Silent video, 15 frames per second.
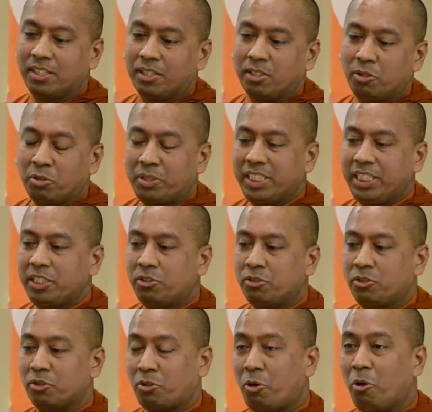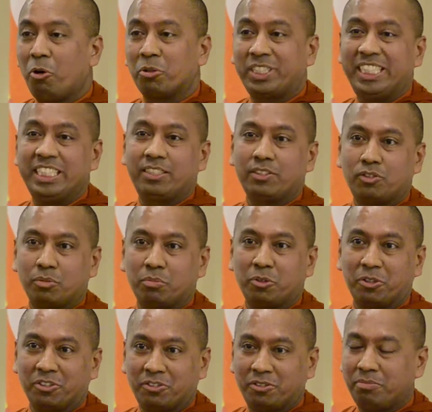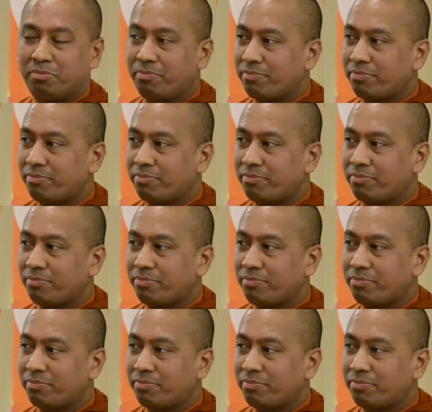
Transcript: looking into the core teachings of Buddhism,